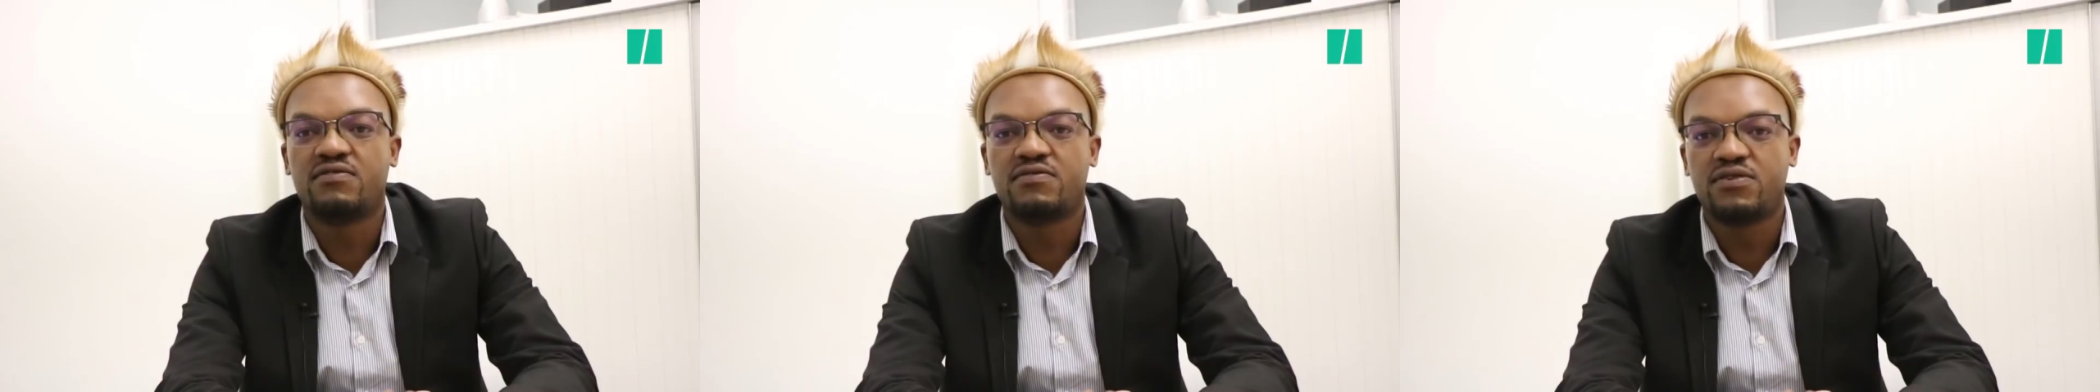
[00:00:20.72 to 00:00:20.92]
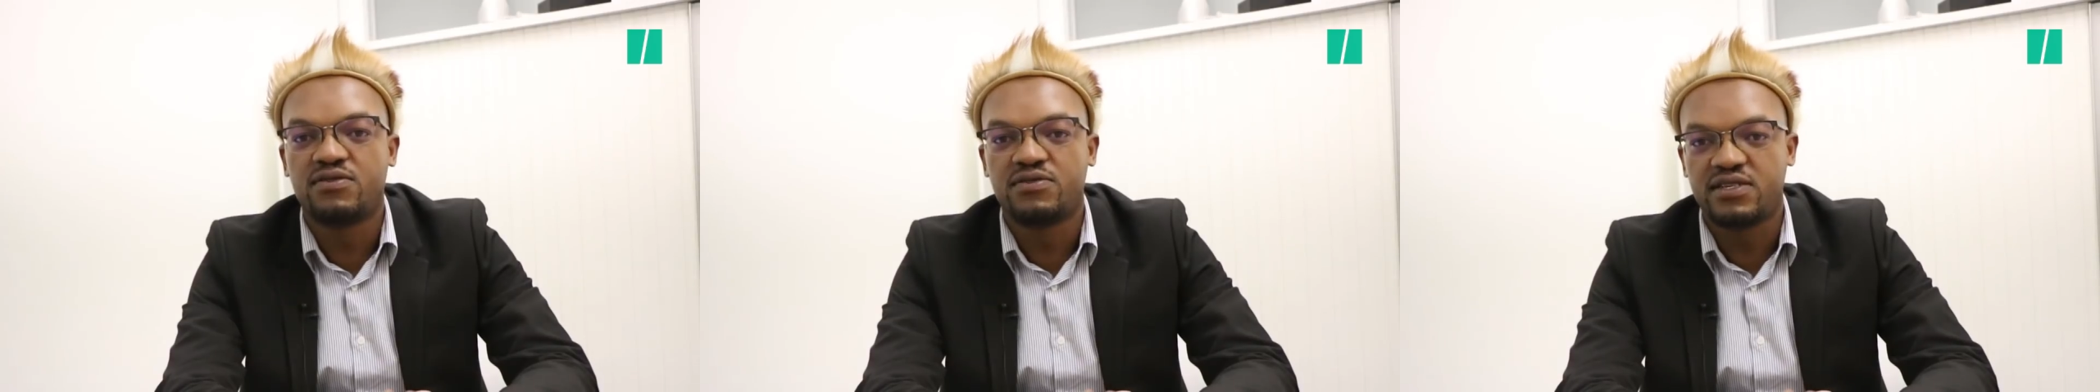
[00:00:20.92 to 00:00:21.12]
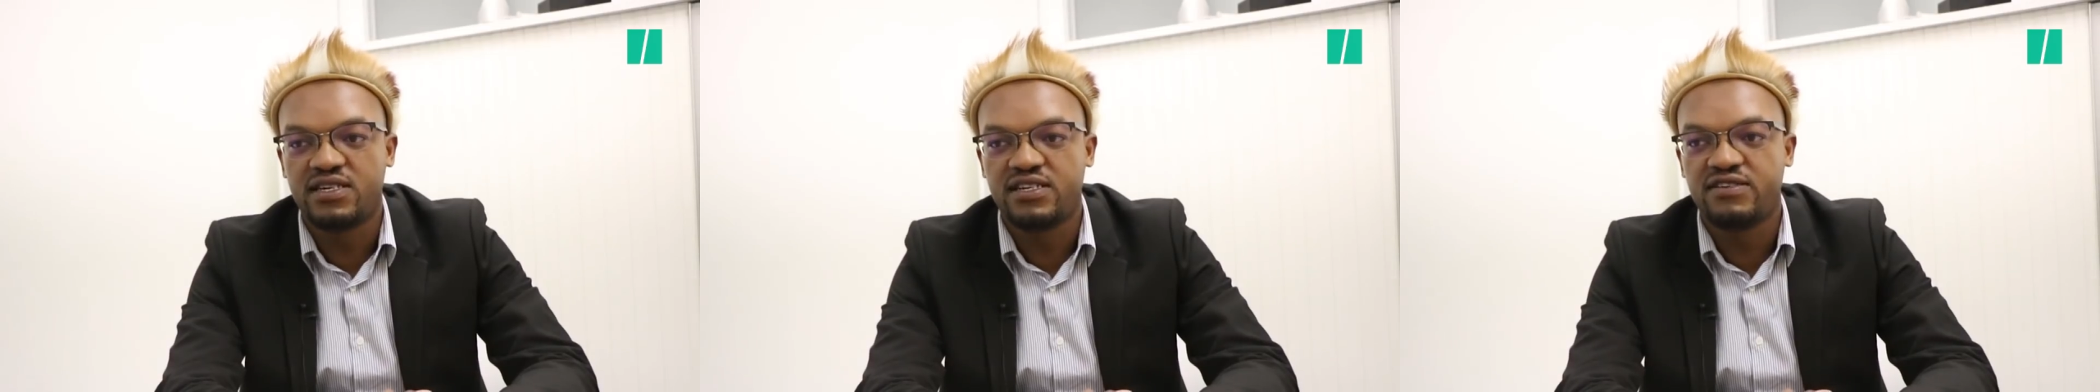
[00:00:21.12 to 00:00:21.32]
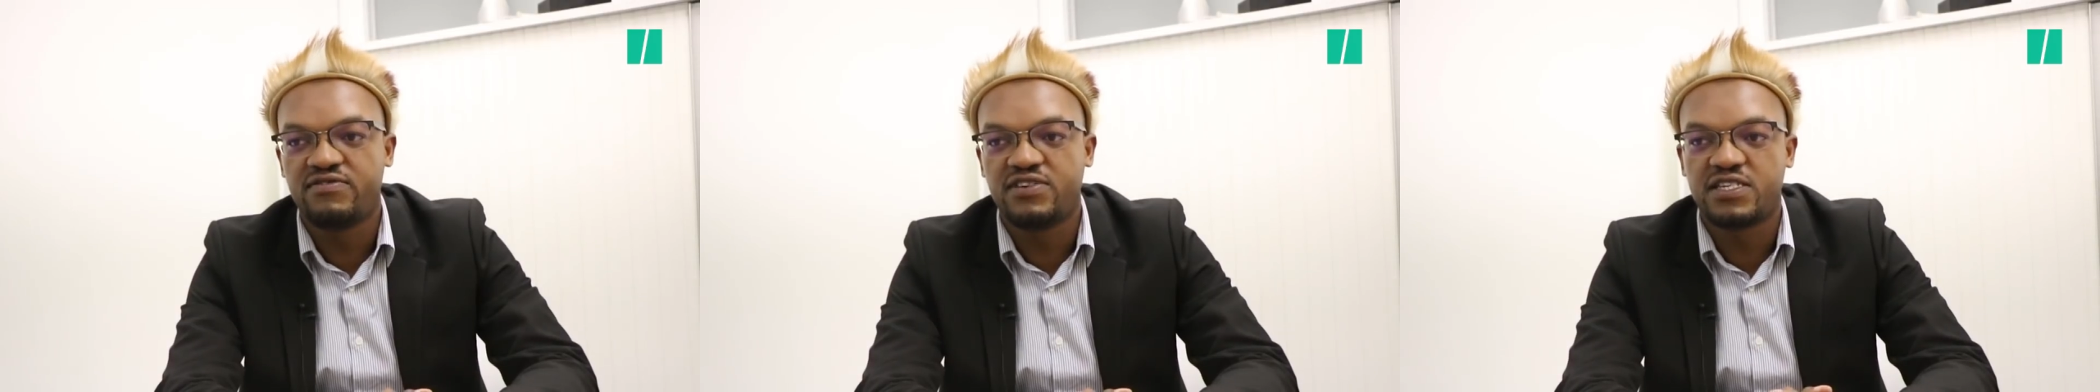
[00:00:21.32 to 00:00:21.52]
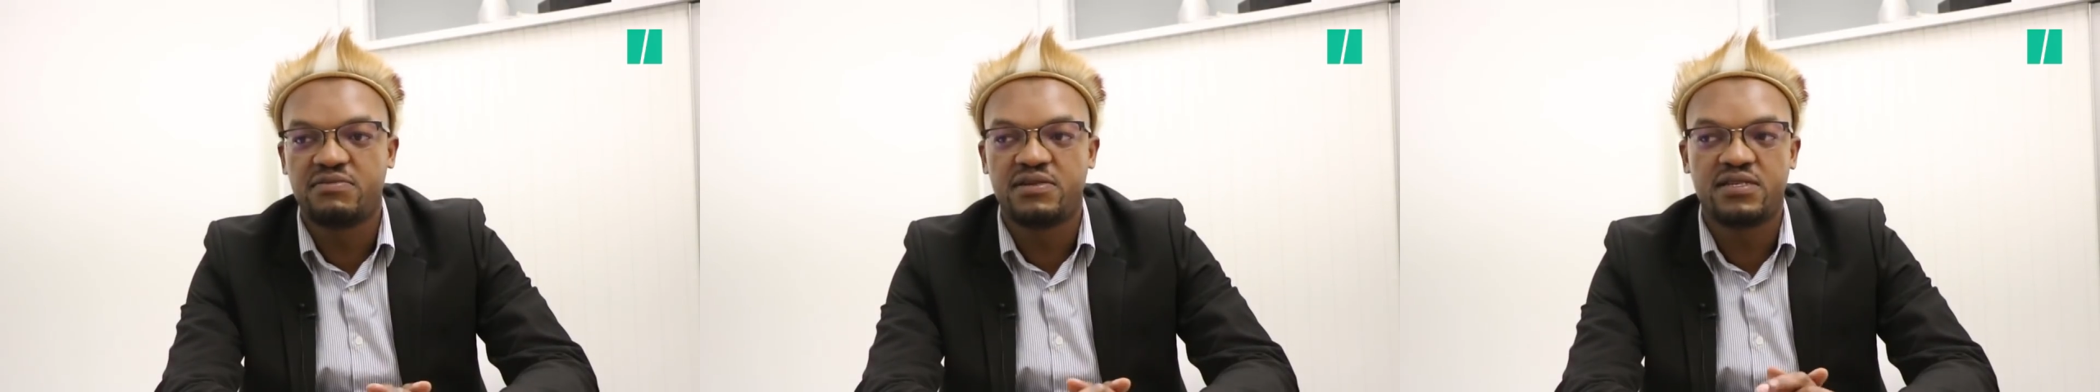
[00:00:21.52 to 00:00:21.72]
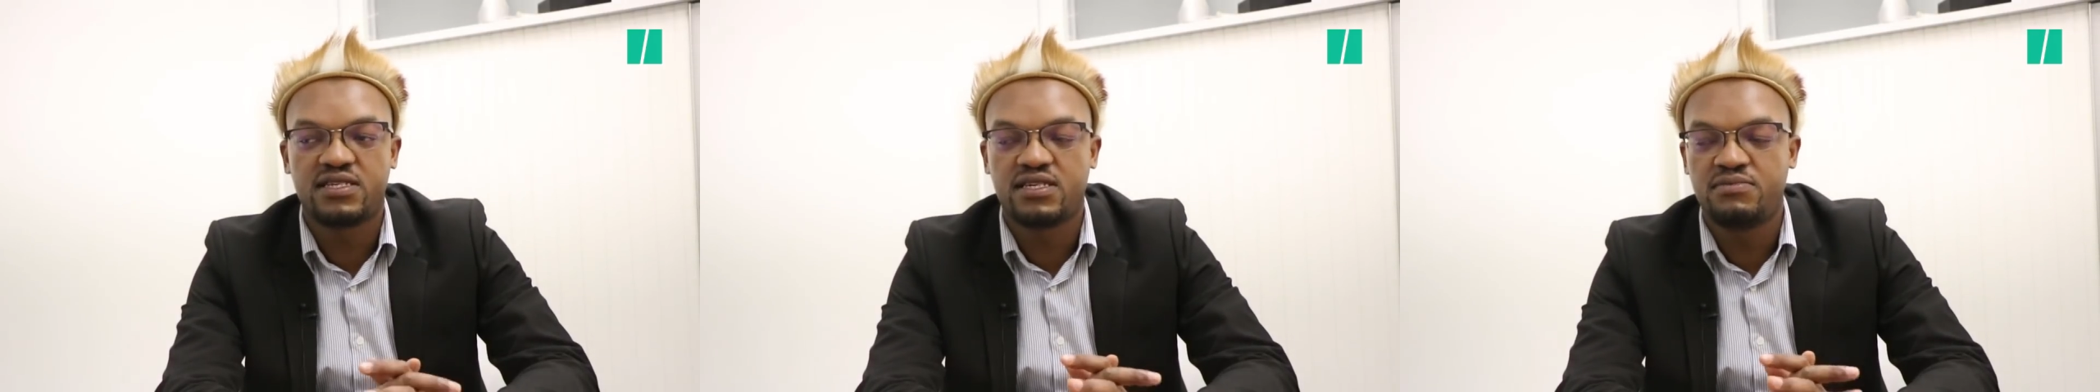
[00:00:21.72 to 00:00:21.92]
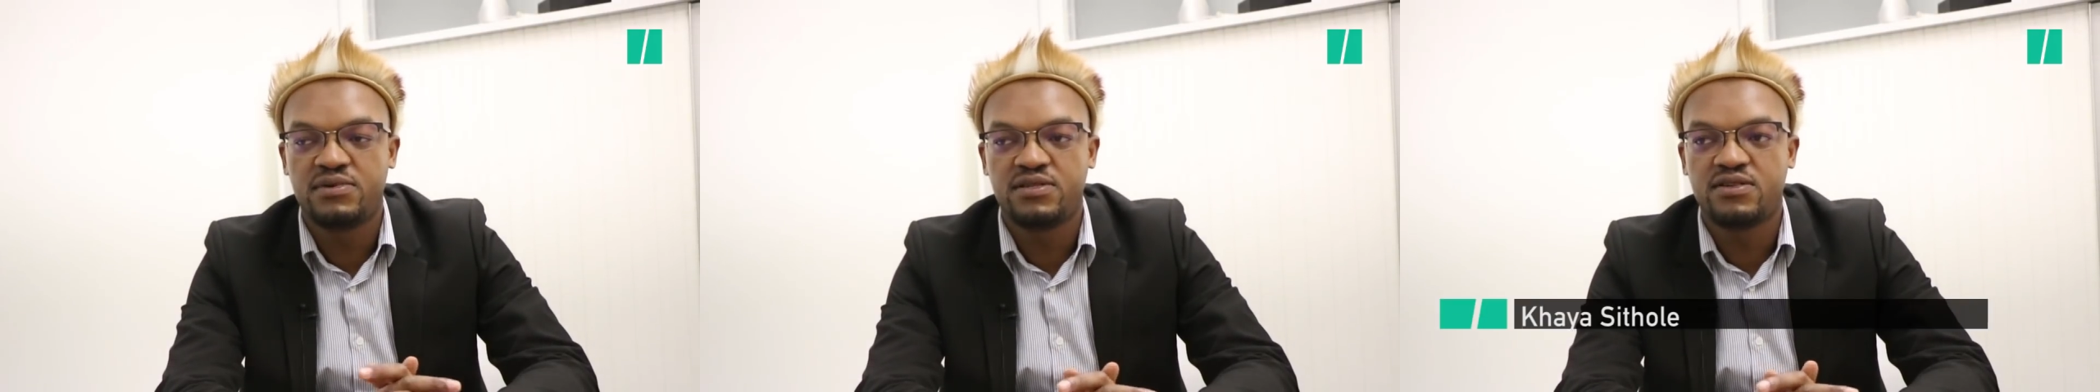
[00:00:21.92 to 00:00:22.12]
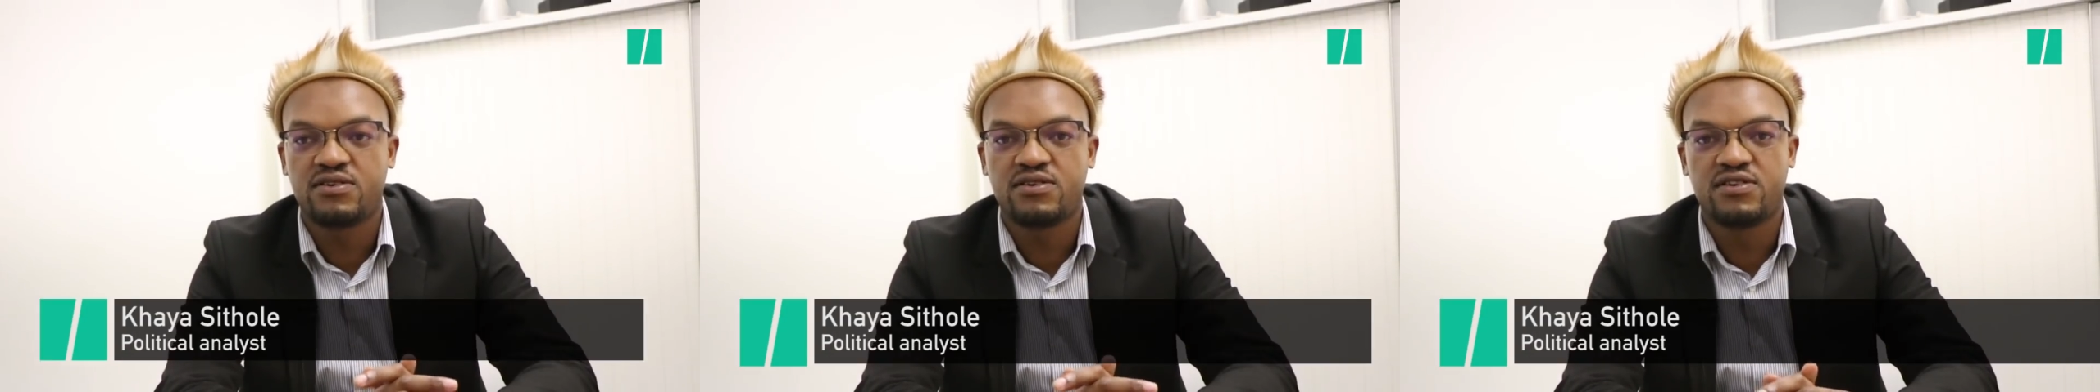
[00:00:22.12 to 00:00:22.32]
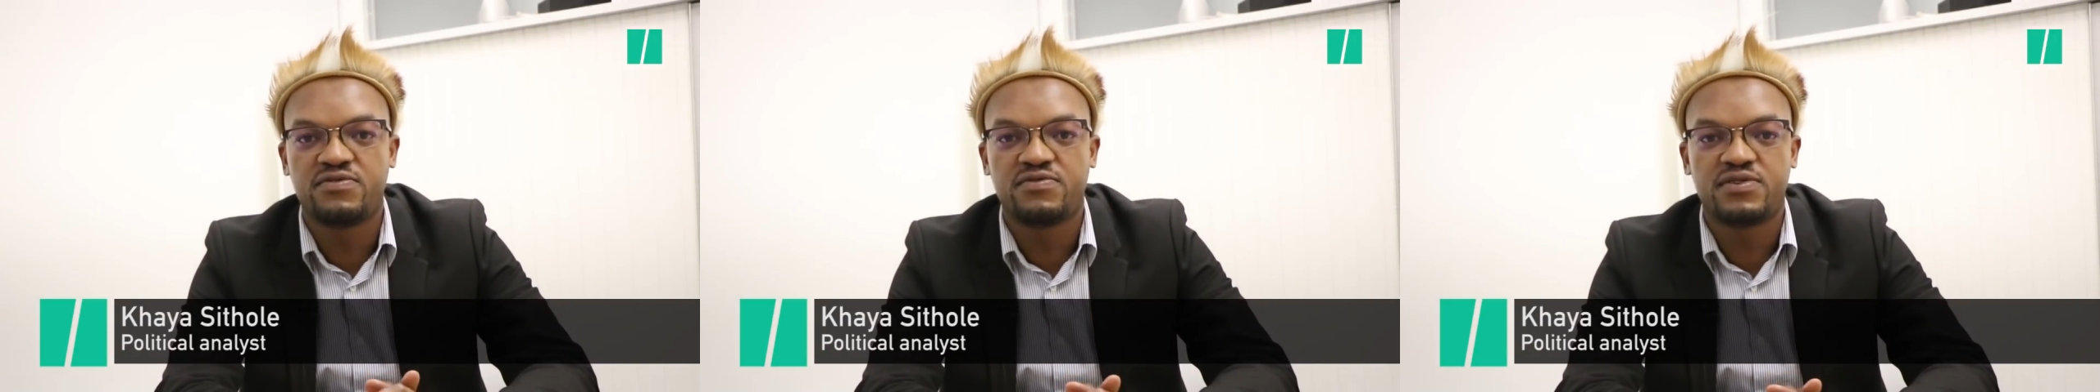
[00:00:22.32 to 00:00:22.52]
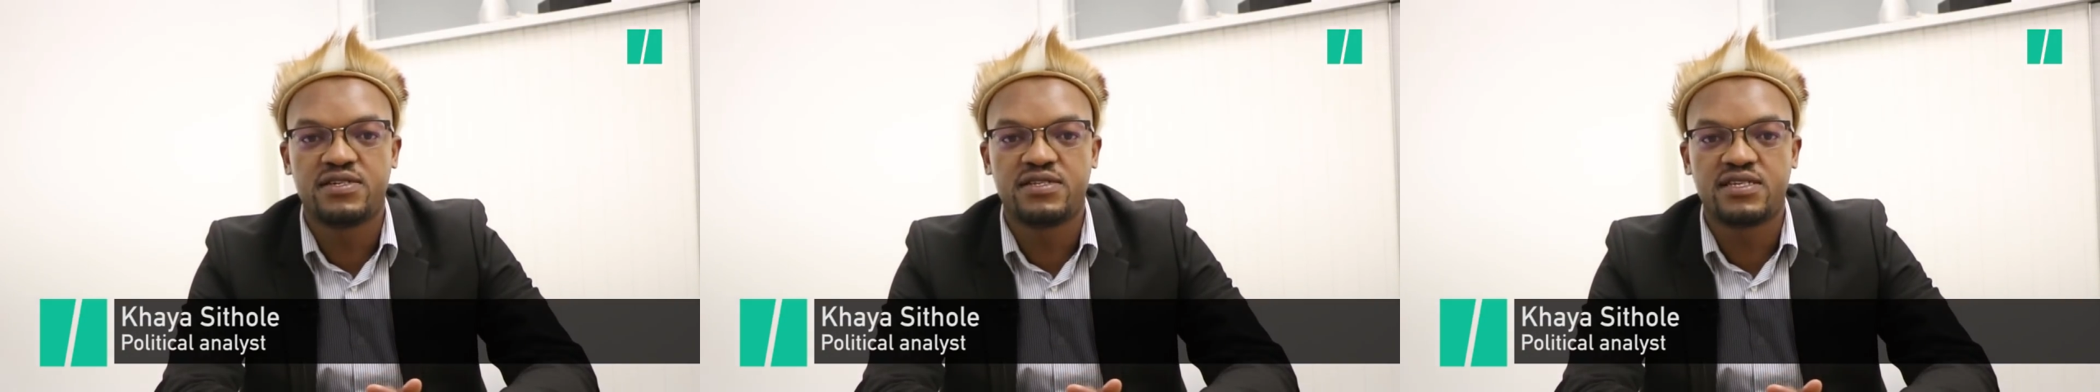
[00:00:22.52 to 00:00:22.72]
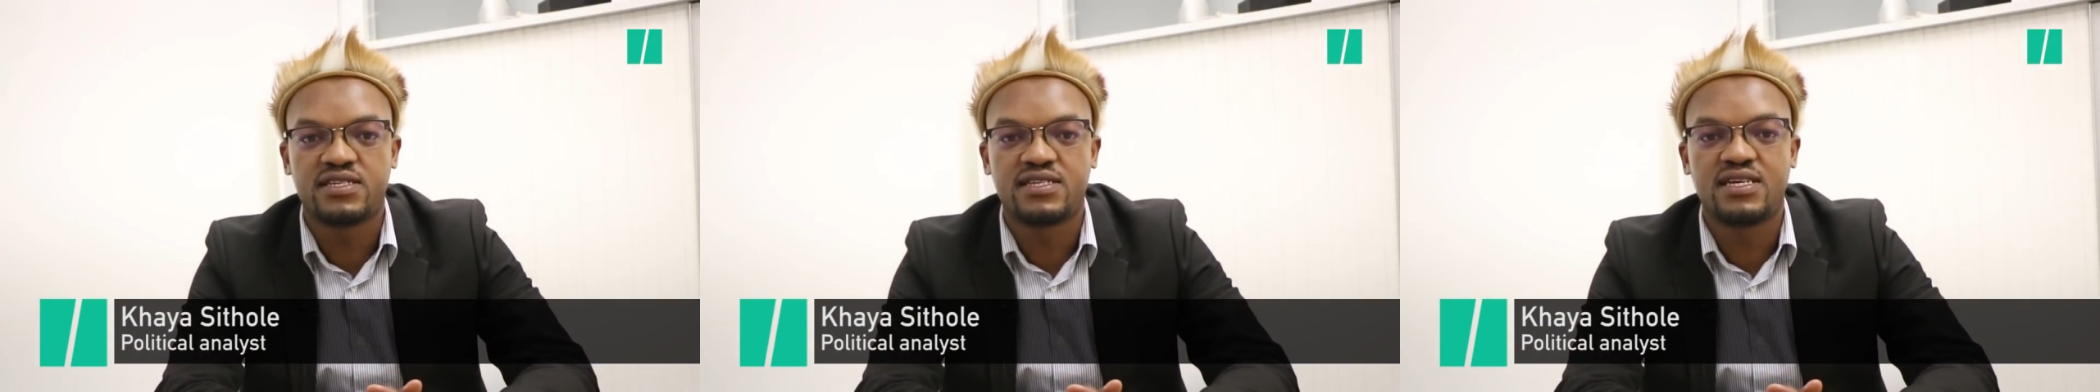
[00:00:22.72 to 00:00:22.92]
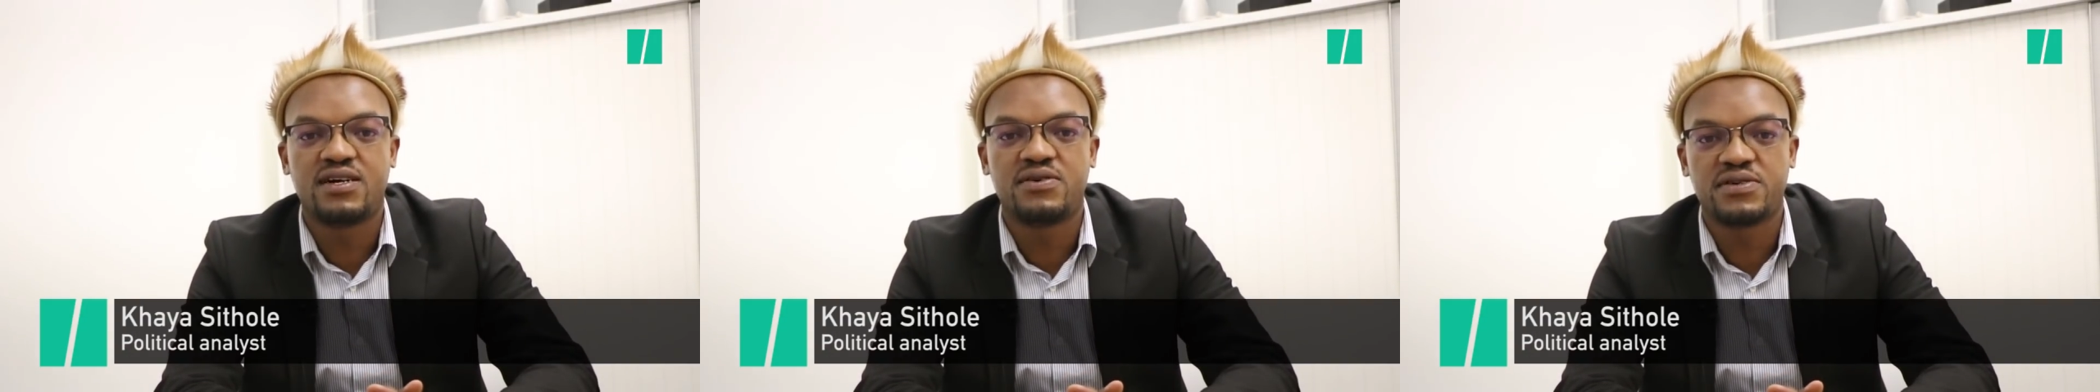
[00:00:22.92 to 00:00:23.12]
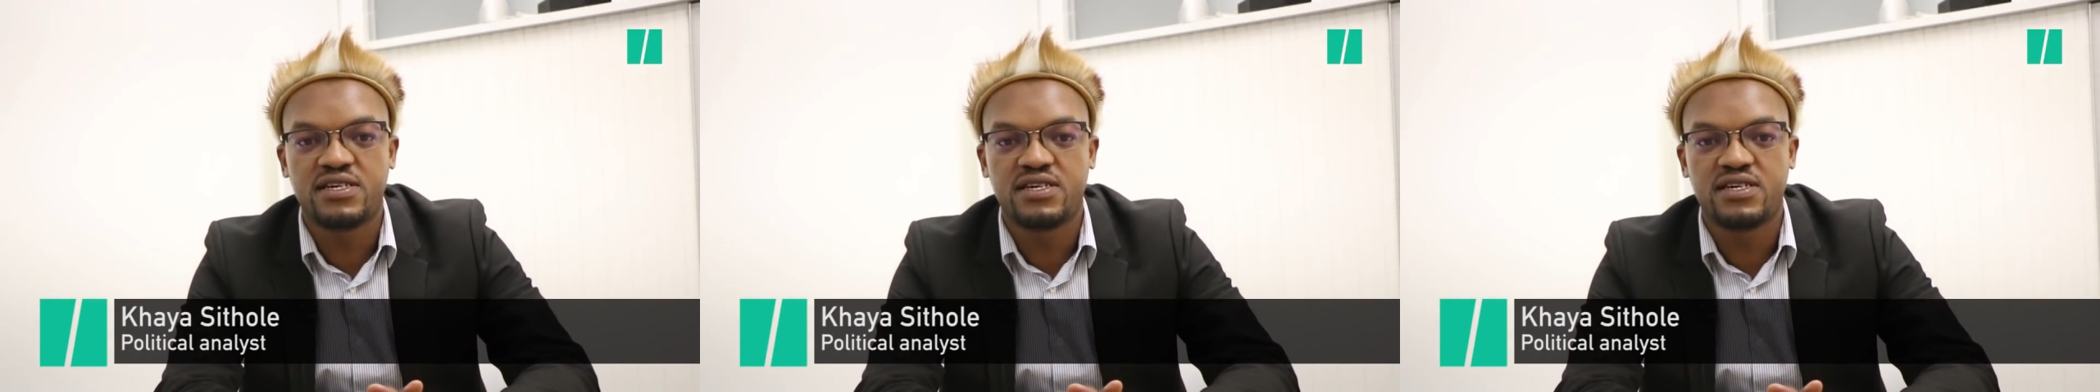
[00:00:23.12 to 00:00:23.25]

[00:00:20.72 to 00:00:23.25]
Now, of course, that investment summit or conference is now